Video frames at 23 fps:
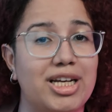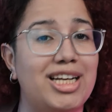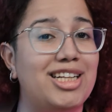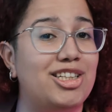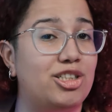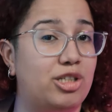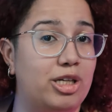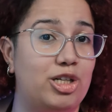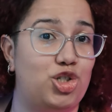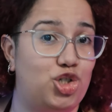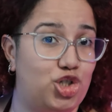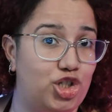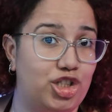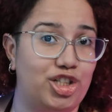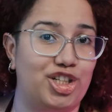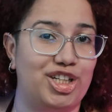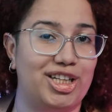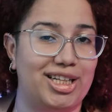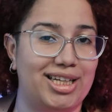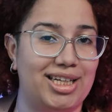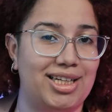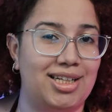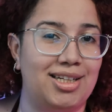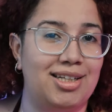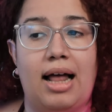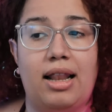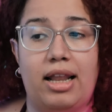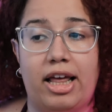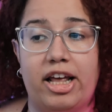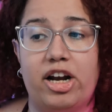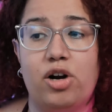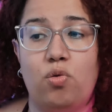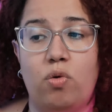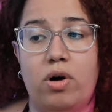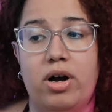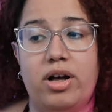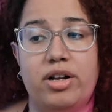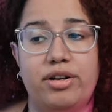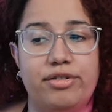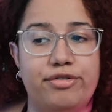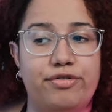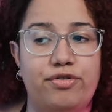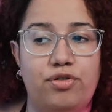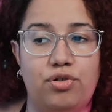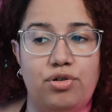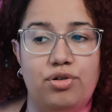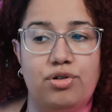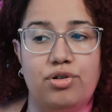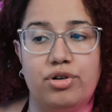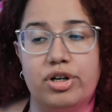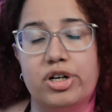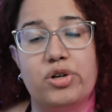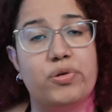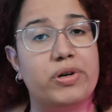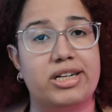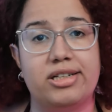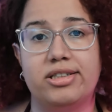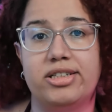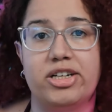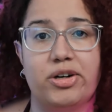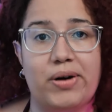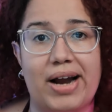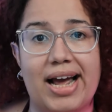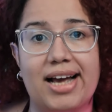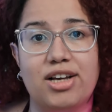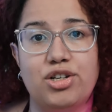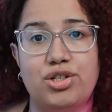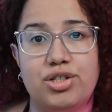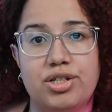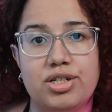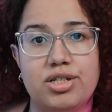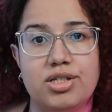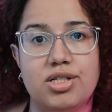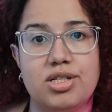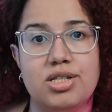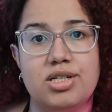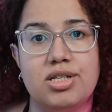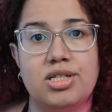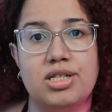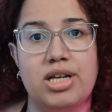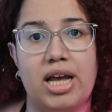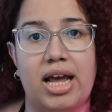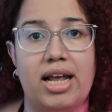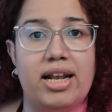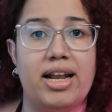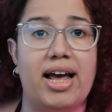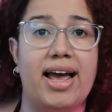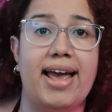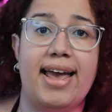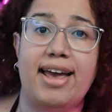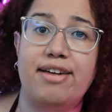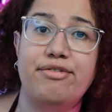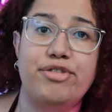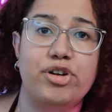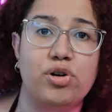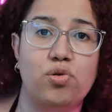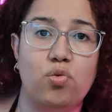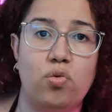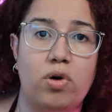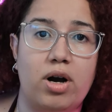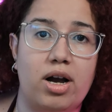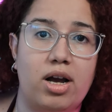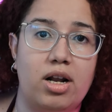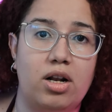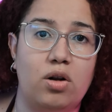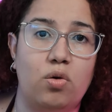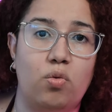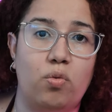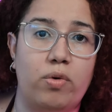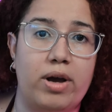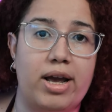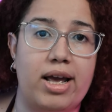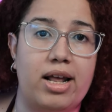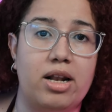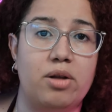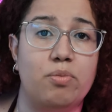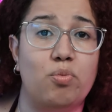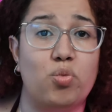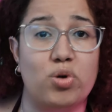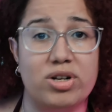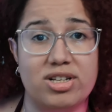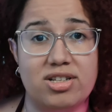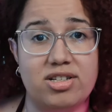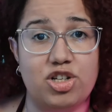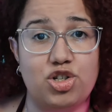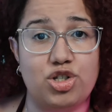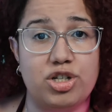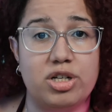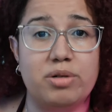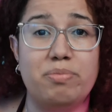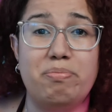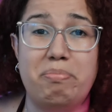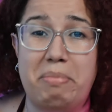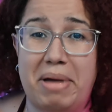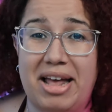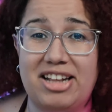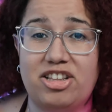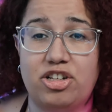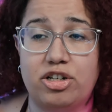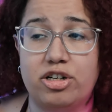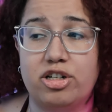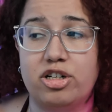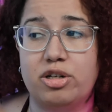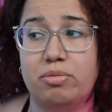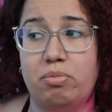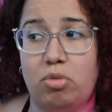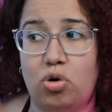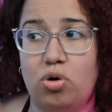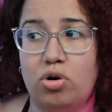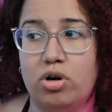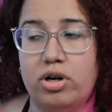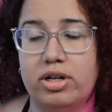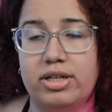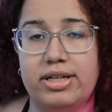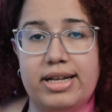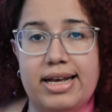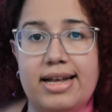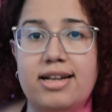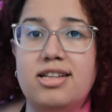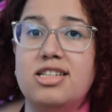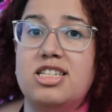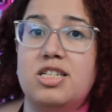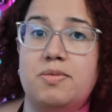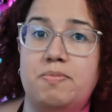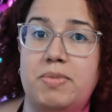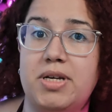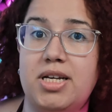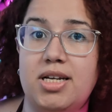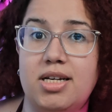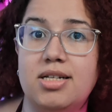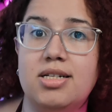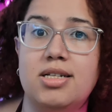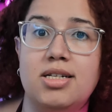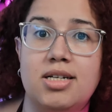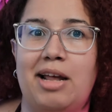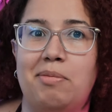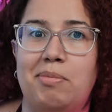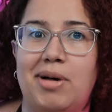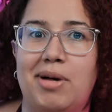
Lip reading: intentionally. A lighter one for quick interactions and a heavier one when precision mattered more than speed and